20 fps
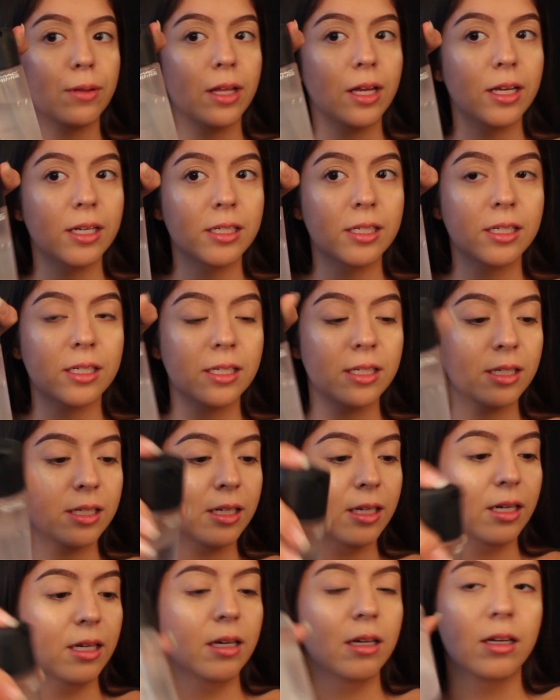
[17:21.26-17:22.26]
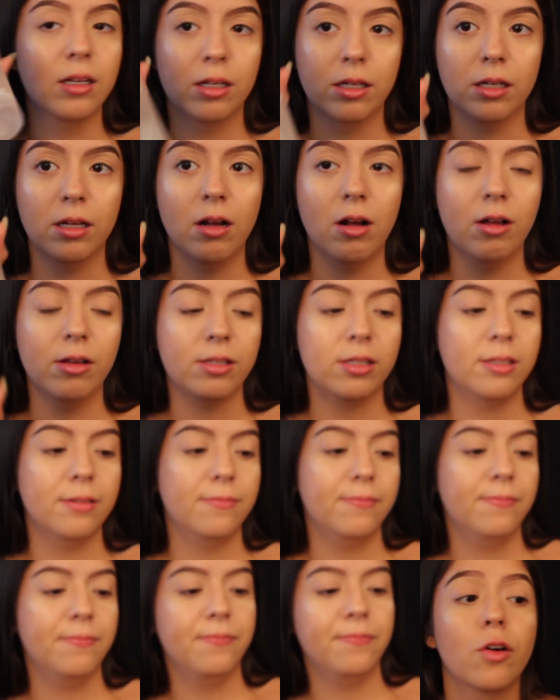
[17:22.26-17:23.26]
Plus.
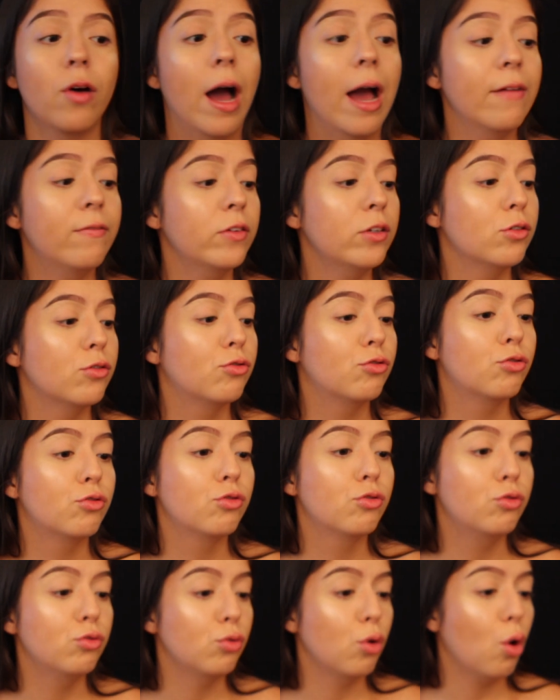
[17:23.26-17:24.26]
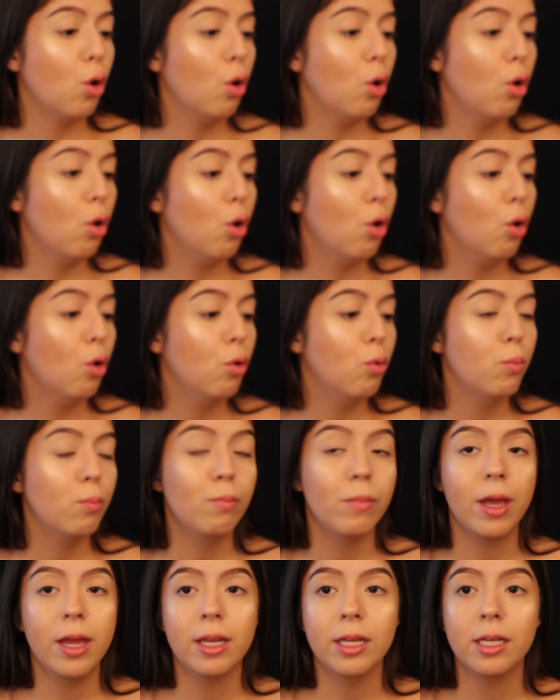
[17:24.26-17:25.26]
Awesome. So I've used so
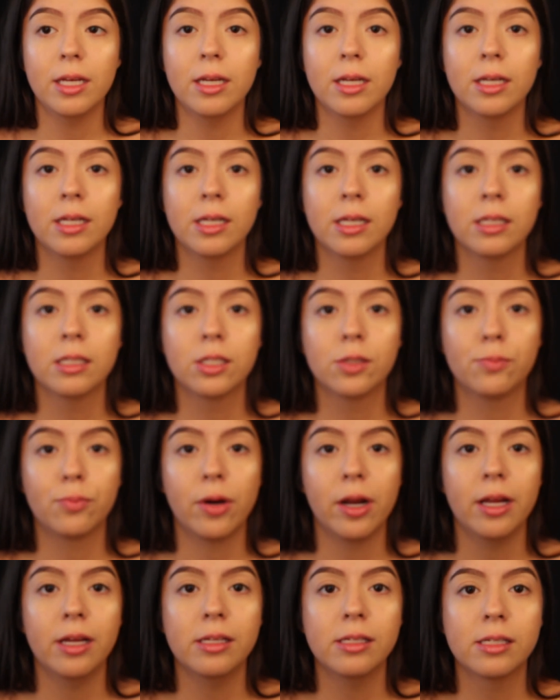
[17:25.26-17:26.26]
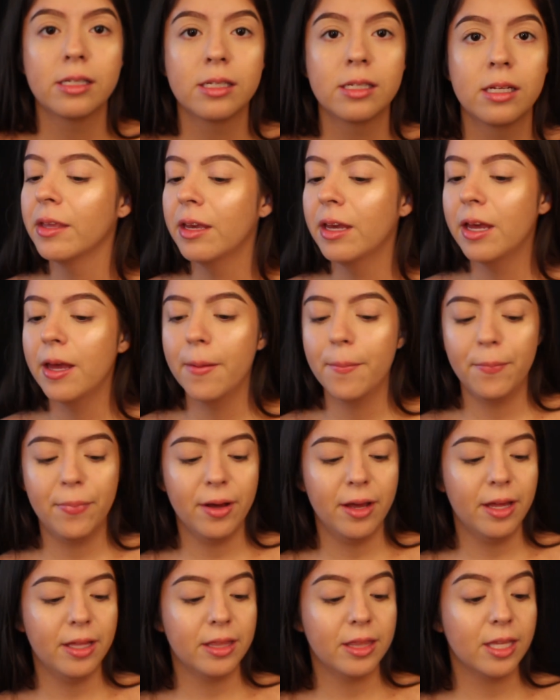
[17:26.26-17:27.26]
many sprays,
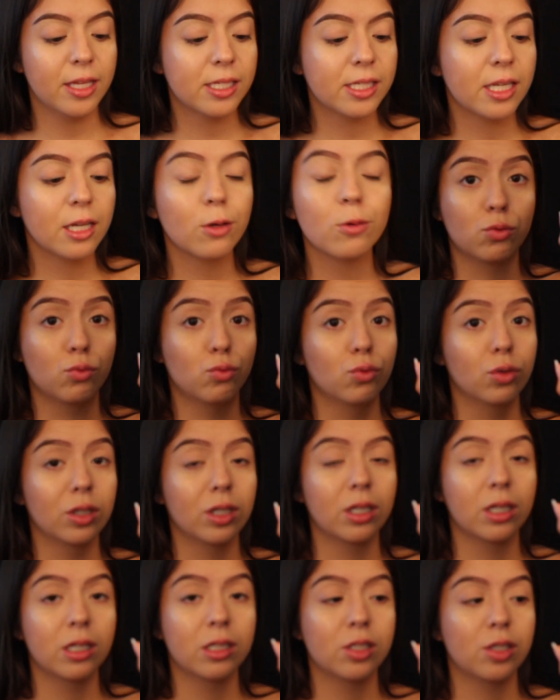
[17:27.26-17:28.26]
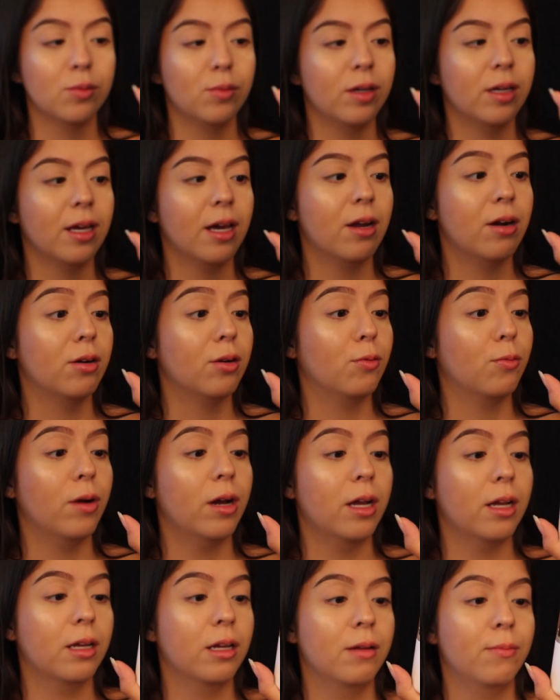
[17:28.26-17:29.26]
but this thing's really good to me. I don't know
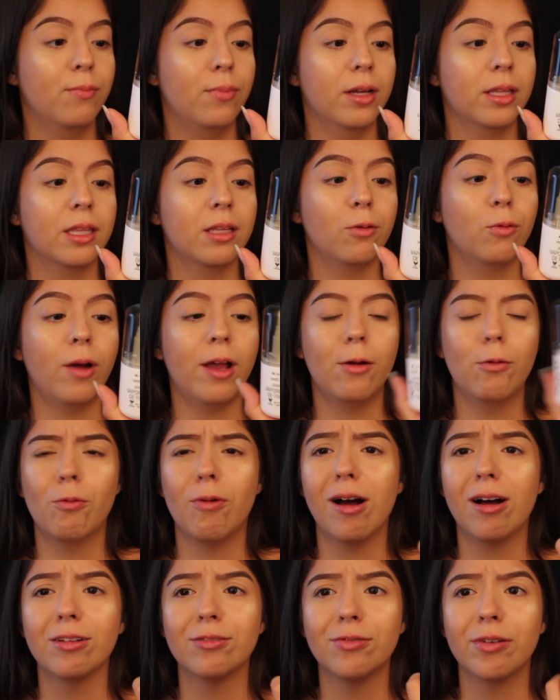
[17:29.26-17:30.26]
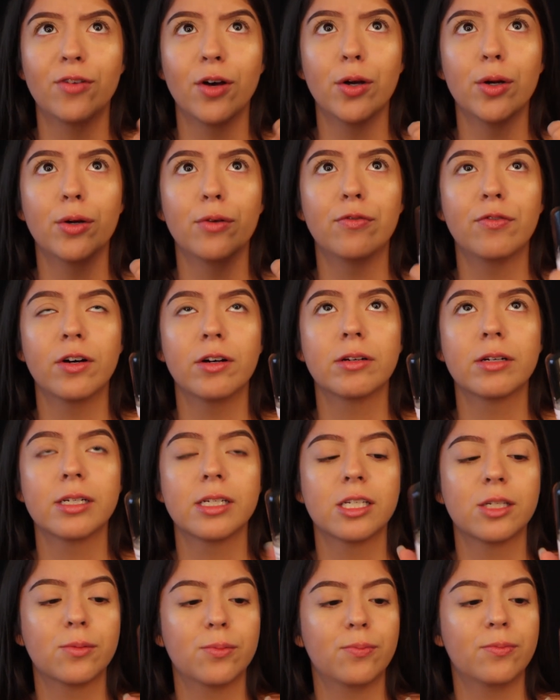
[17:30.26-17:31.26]
why. But the Wet n Wild Photo
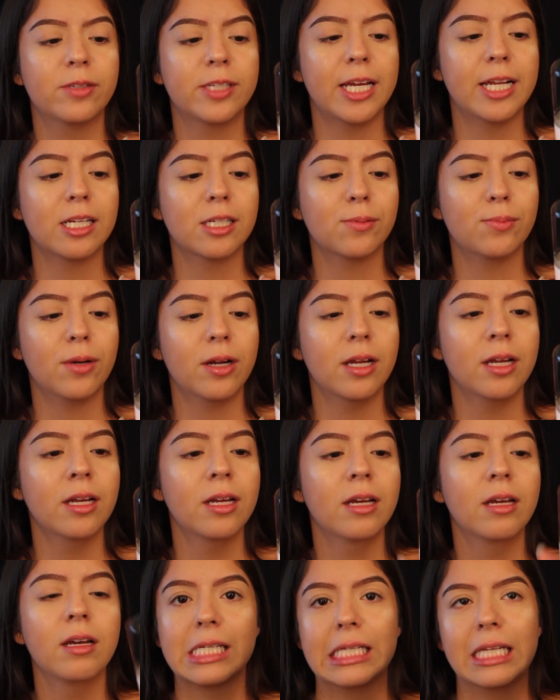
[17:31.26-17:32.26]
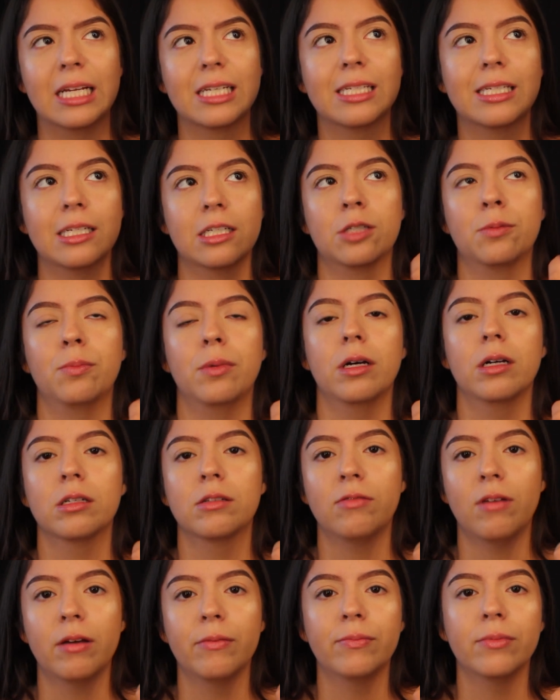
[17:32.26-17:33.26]
Focus Setting Spray is like $6,
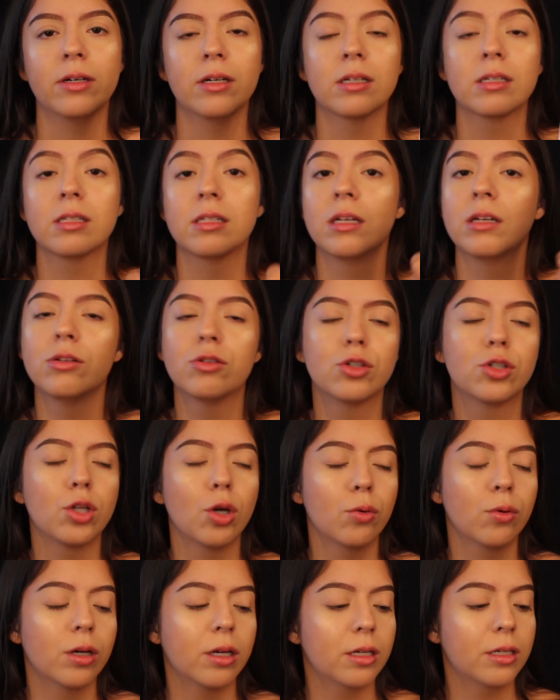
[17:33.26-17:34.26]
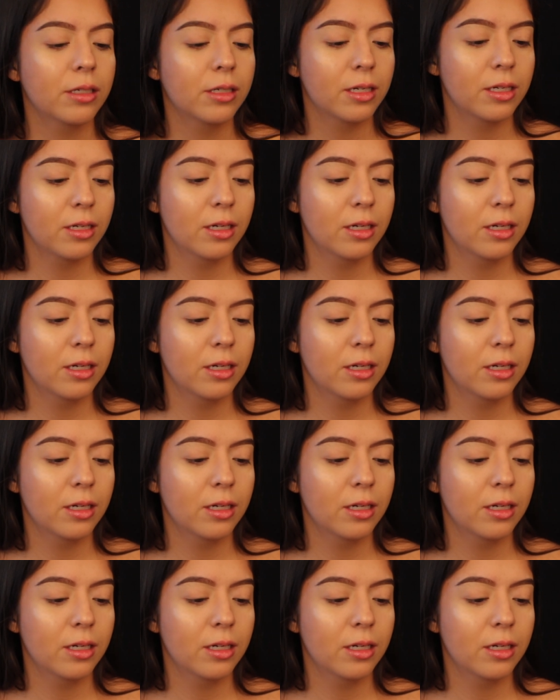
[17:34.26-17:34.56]
$5. So good.